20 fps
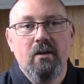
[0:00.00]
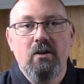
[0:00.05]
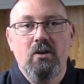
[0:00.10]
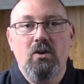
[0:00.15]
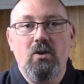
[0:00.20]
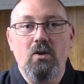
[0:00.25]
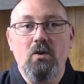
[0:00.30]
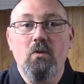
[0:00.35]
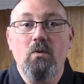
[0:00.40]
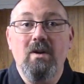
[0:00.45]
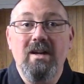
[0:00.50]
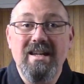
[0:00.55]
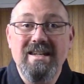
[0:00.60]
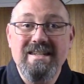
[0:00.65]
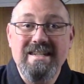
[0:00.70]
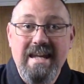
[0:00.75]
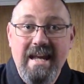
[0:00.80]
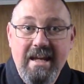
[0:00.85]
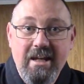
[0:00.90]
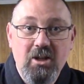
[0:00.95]
to
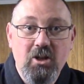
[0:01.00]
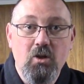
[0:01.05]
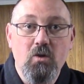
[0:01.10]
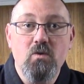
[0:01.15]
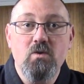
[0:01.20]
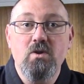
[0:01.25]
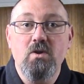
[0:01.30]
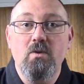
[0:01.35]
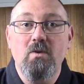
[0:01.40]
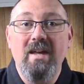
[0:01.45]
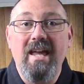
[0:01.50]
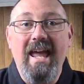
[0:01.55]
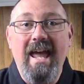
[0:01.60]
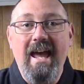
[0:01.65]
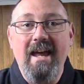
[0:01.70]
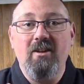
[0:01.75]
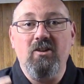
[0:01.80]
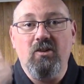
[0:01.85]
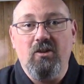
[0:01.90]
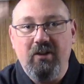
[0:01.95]
continue to
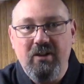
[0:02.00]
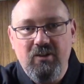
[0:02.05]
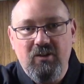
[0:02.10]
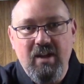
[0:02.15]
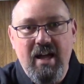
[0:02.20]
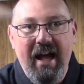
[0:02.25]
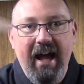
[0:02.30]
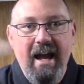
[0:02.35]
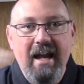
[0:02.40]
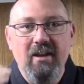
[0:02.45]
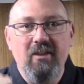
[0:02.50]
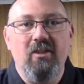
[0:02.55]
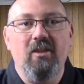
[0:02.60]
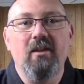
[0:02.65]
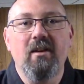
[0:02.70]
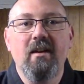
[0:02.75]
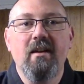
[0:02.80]
cancel his height,